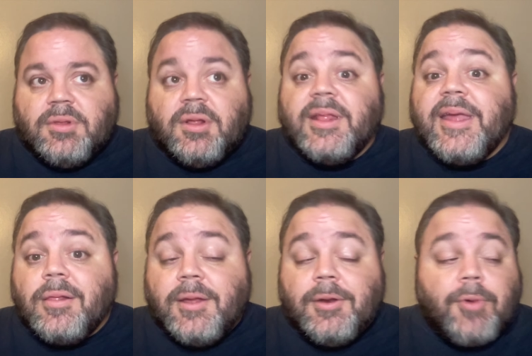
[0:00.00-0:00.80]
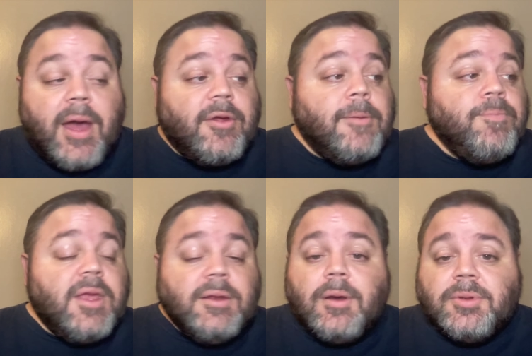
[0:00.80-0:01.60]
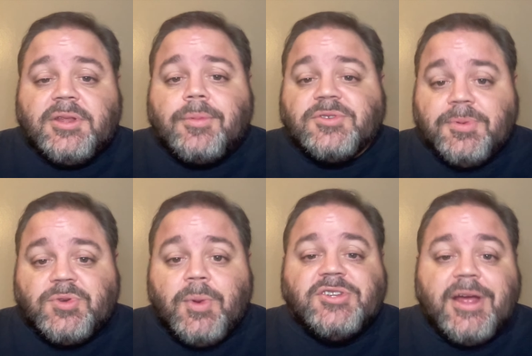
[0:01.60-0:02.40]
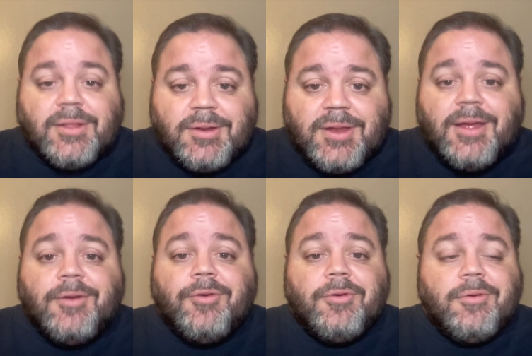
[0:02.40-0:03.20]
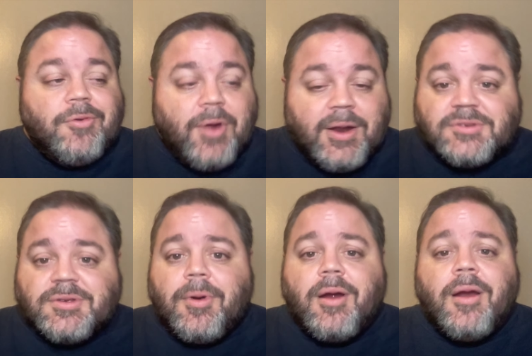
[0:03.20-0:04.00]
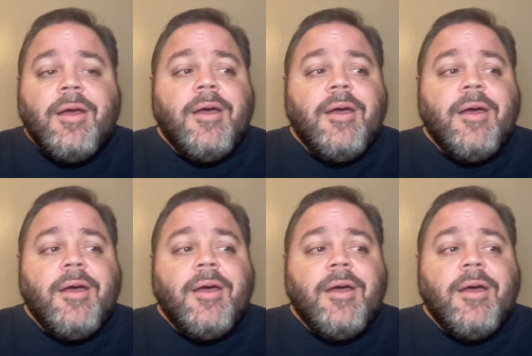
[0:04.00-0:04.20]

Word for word: the league leader rather in double doubles between Jaedon LeDee, Great Osobor,